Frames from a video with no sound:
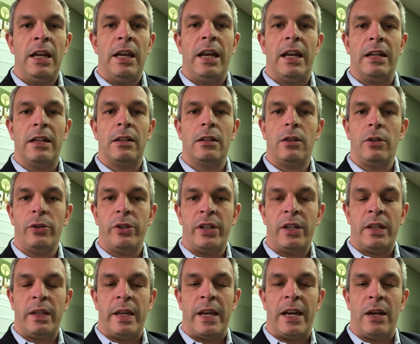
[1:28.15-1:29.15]
And
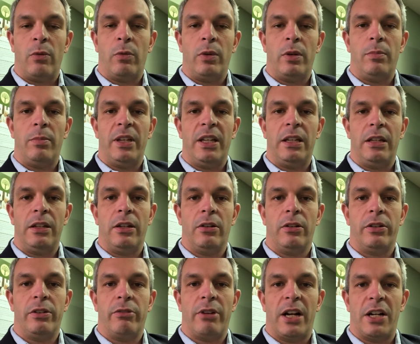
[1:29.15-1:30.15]
included in that would be
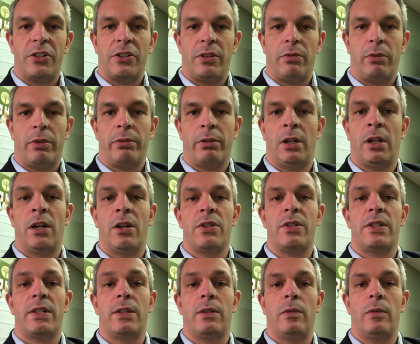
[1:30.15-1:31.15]
your direction with
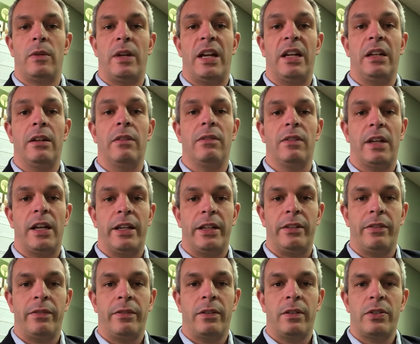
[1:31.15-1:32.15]
regards to end of
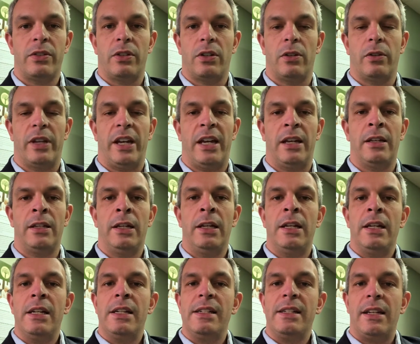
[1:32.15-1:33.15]
life. So that
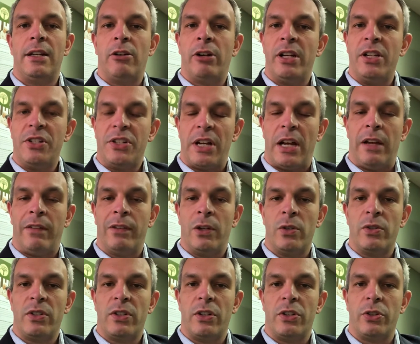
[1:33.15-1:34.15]
Terry
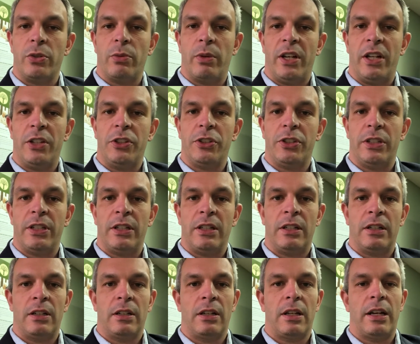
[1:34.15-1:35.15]
Schiavo
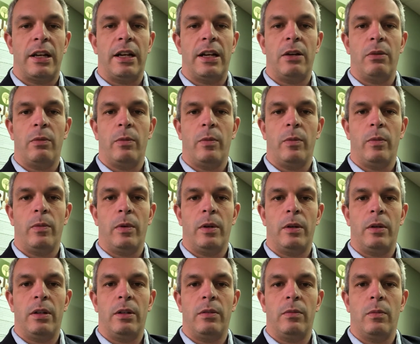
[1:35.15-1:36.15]
situation,
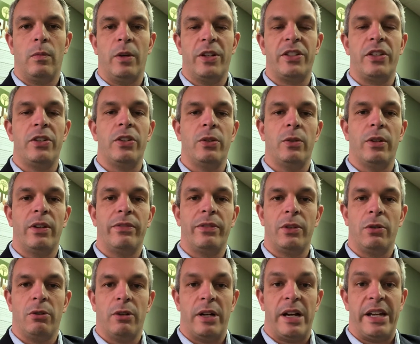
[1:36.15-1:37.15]
what to do if
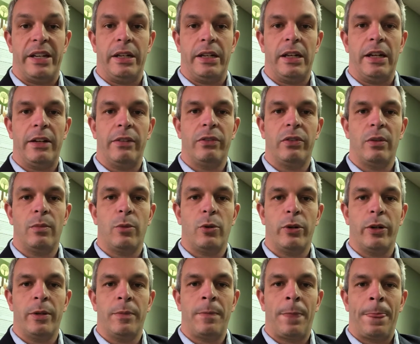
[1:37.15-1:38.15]
you were on life
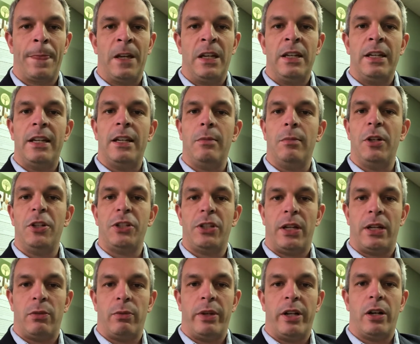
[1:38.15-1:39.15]
support. In
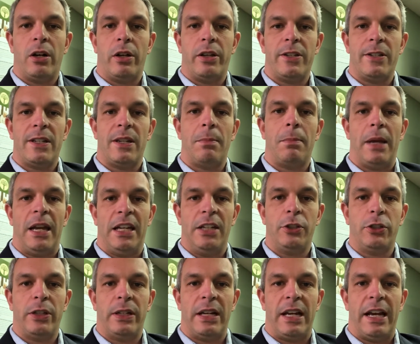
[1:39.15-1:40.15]
Michigan, we call this a
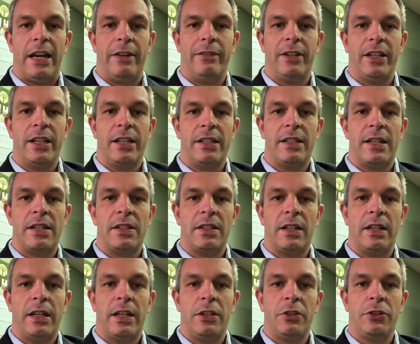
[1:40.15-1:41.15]
patient advocate
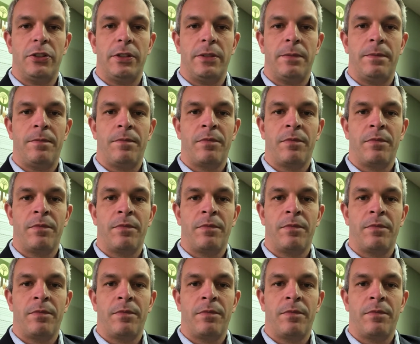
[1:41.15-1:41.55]
designation.